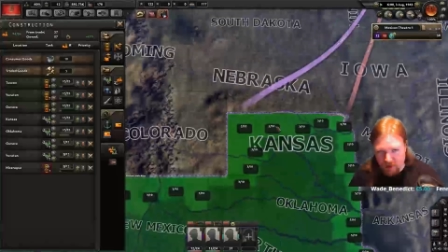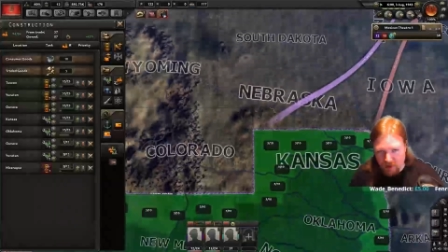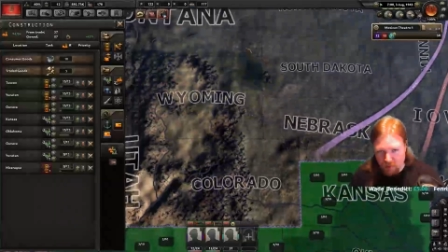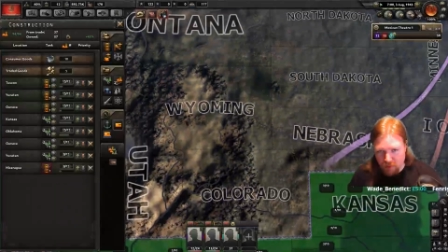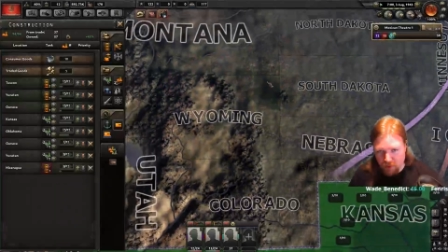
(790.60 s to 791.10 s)

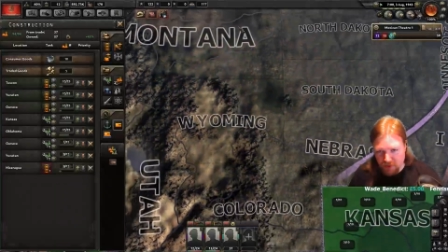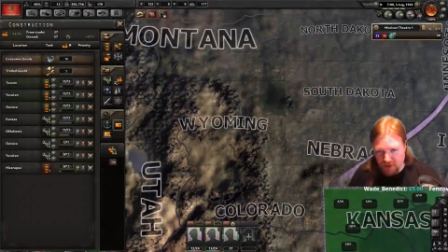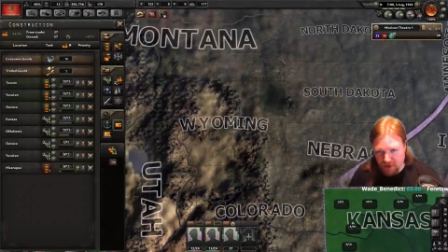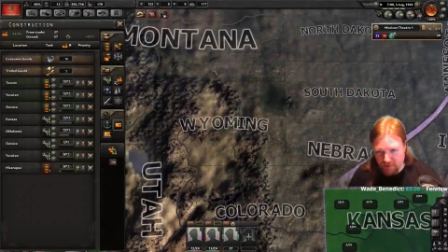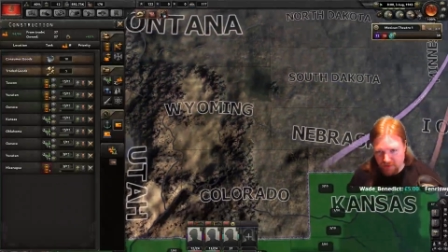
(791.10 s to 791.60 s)
while we
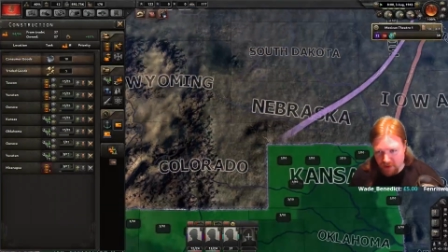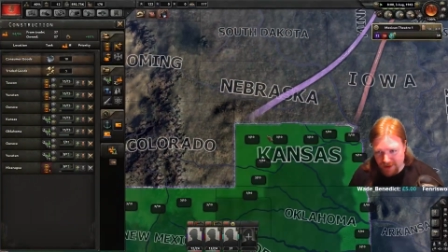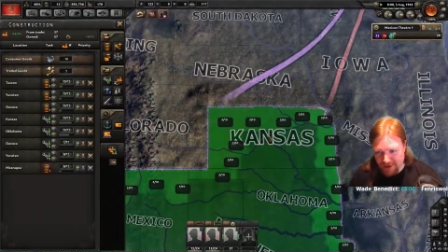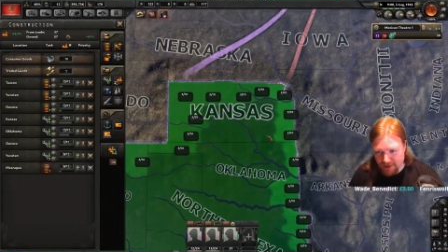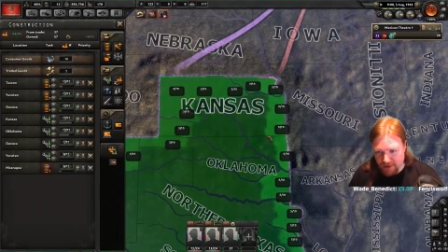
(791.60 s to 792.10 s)
take over
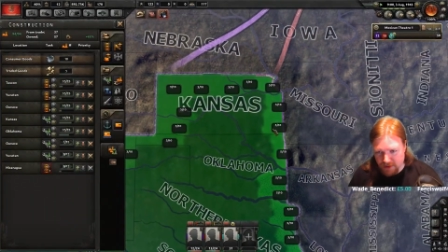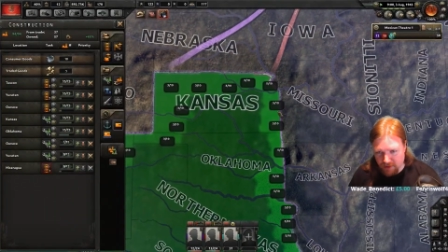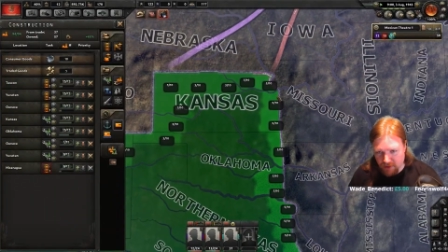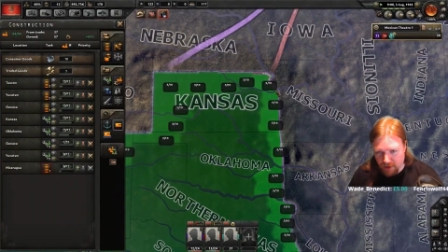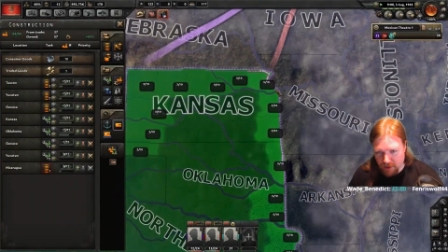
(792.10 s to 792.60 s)
this
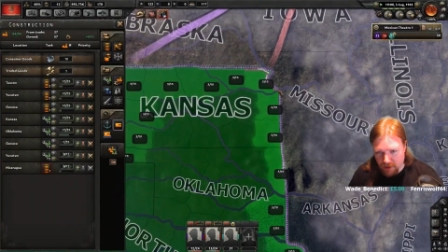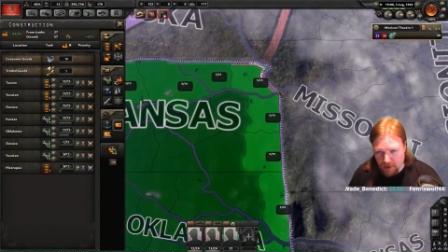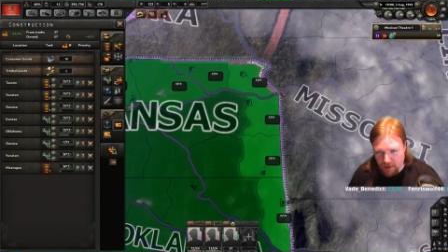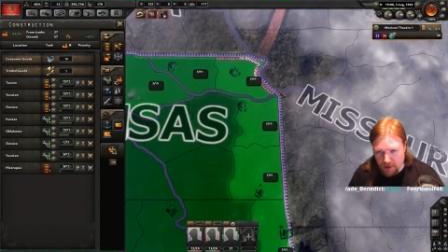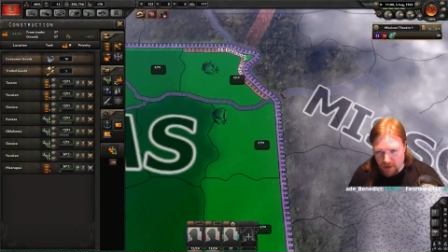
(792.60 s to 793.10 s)
area.
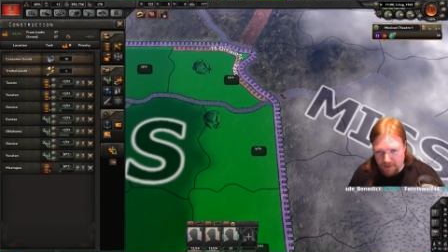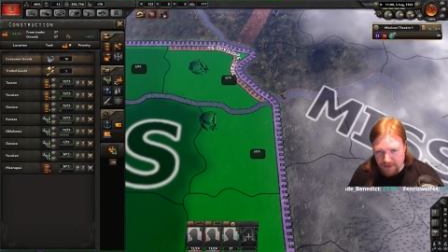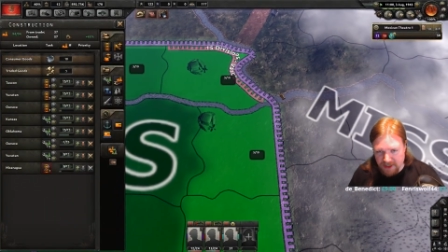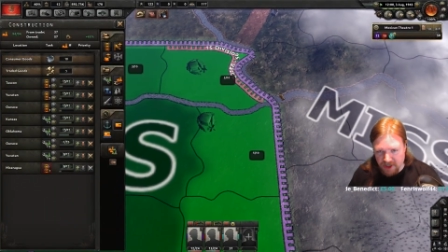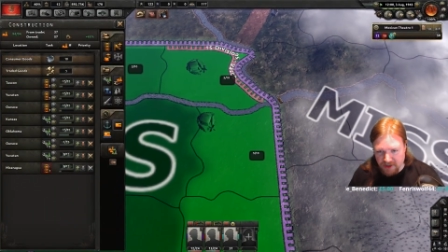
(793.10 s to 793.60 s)
That
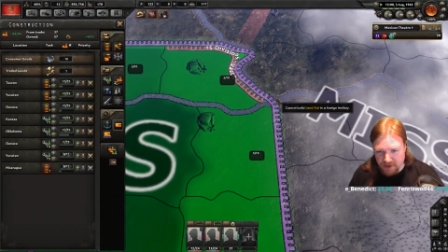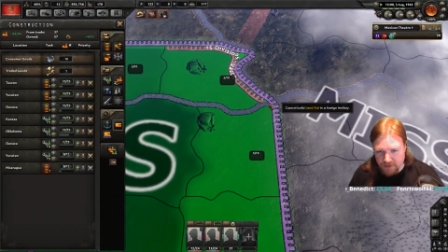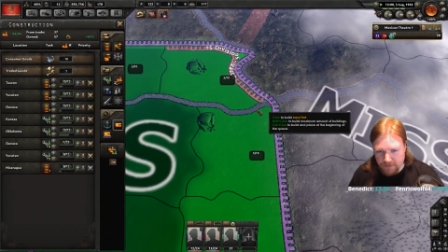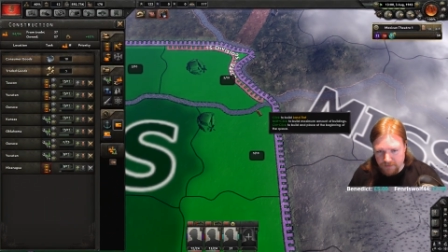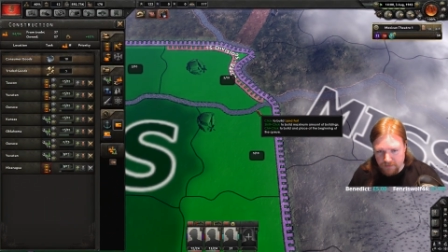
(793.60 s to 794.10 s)
makes sense.
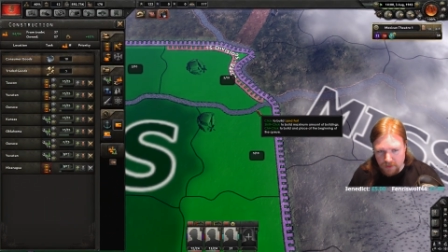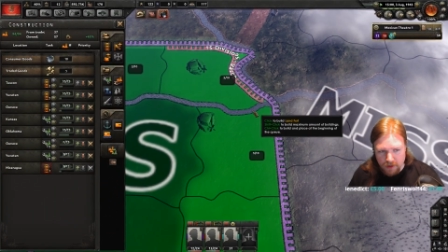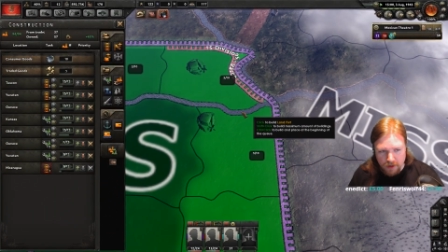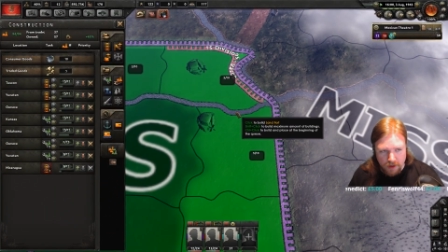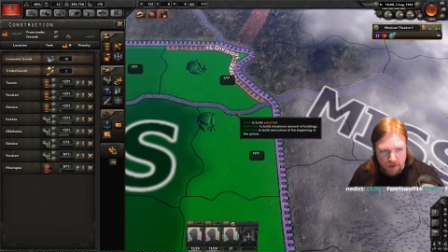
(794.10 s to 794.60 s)

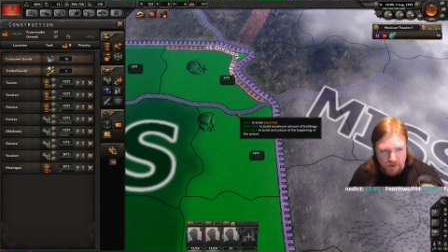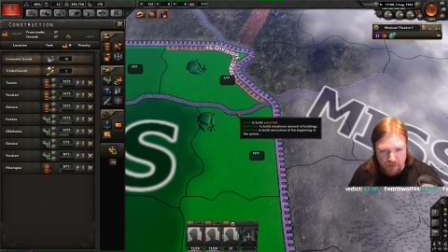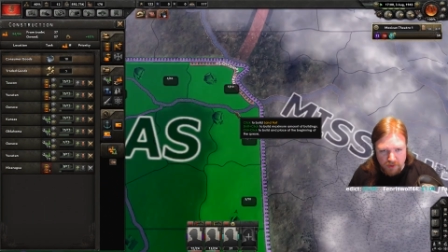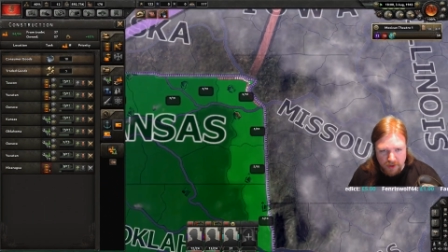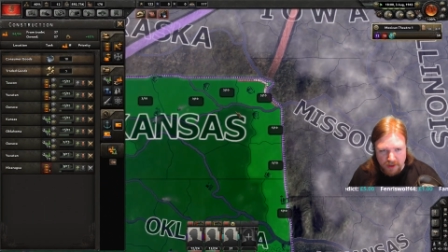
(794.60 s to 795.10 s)
Uh, do I
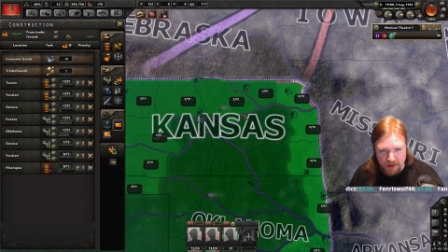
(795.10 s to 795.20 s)
want anything